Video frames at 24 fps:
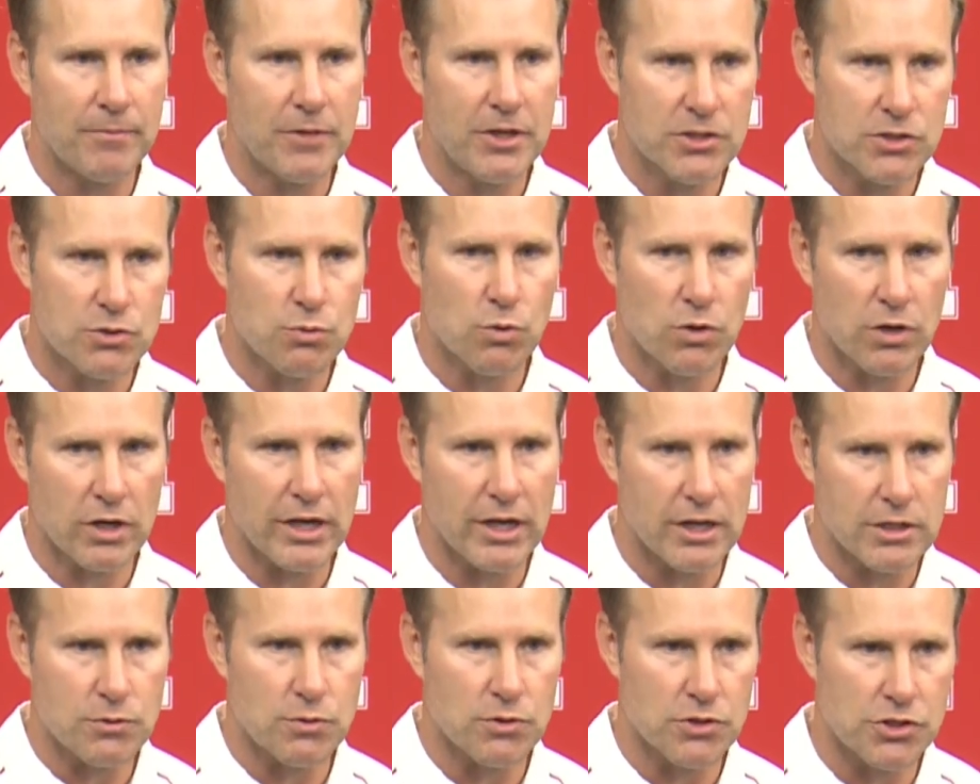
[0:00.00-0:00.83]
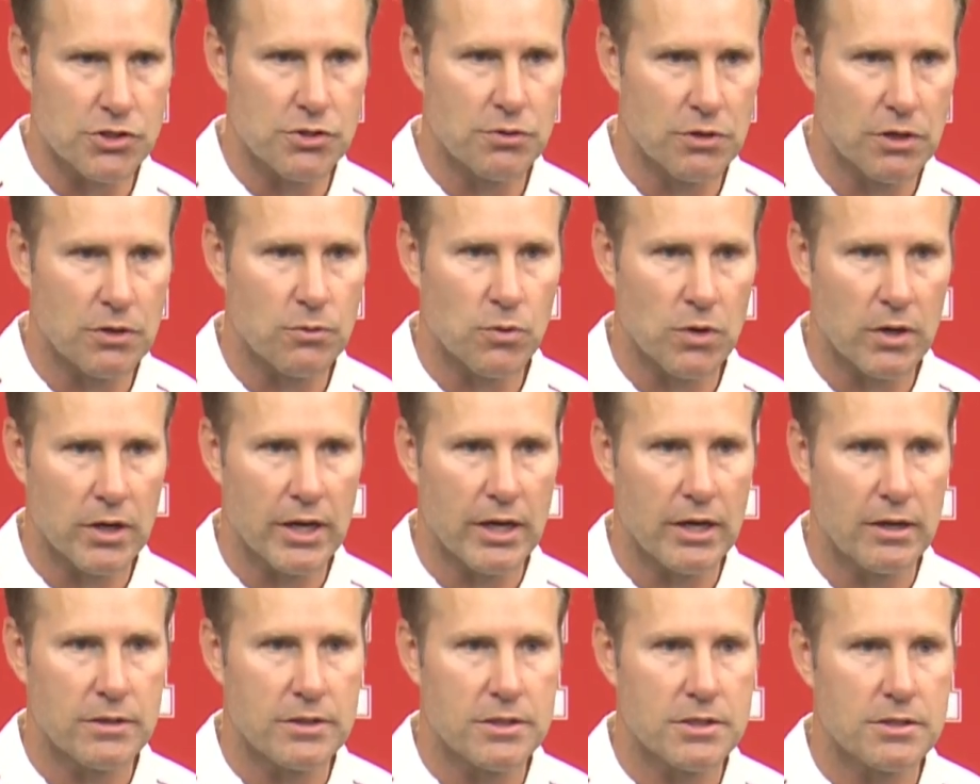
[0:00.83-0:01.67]
His workouts were shooting
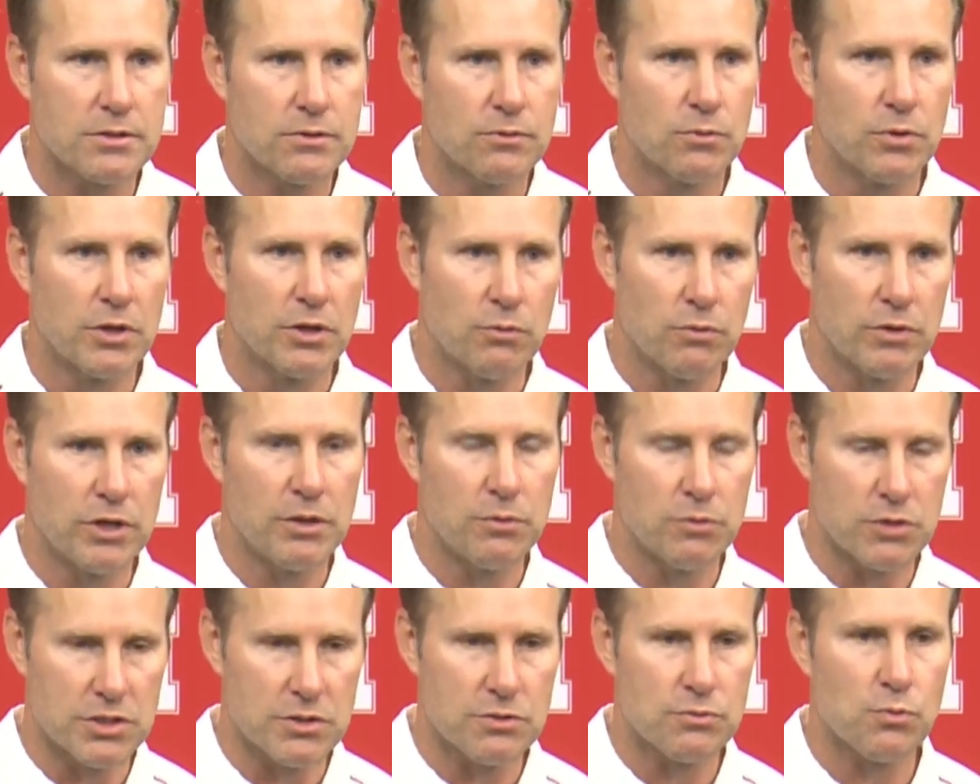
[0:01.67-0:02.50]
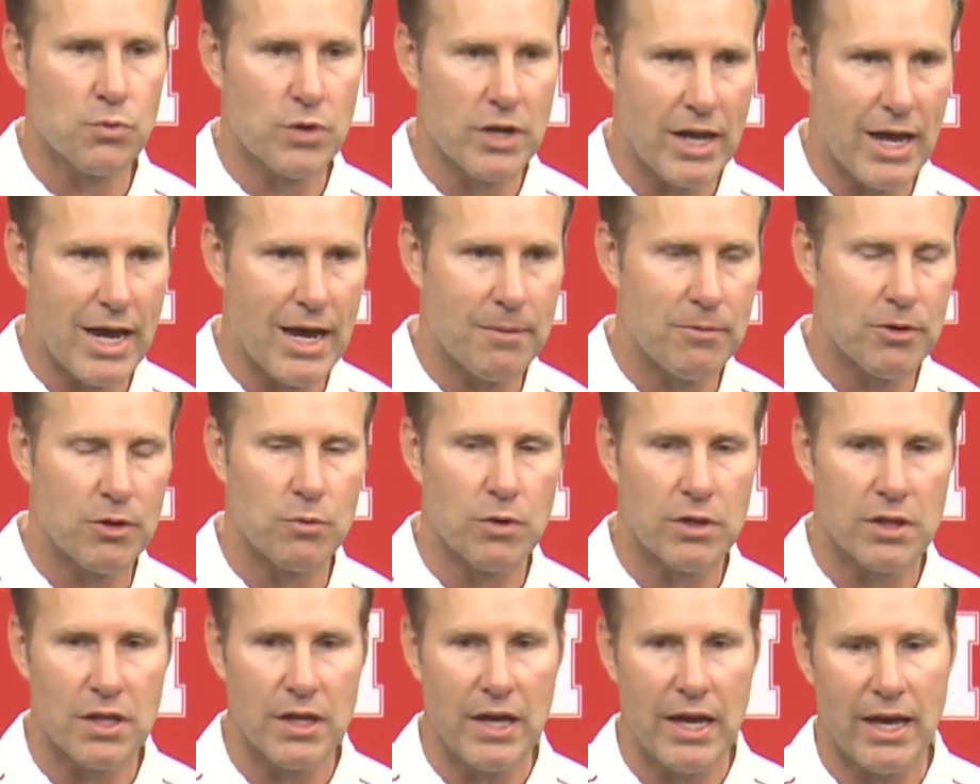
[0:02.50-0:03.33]
workouts when he was rehabbing
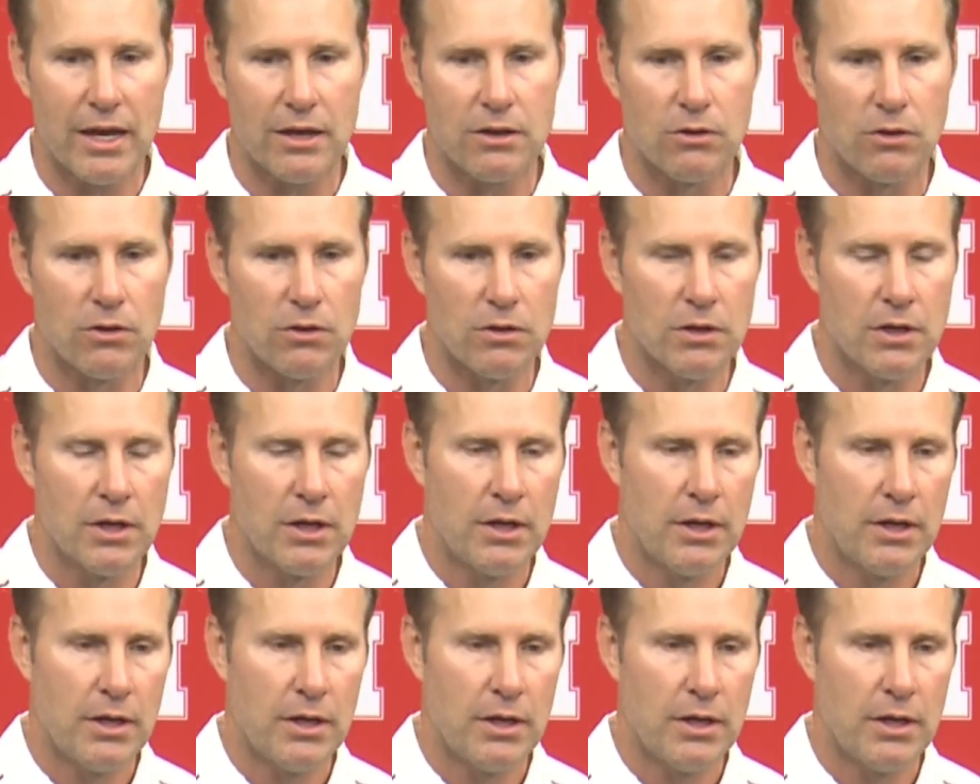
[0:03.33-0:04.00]
with the ankle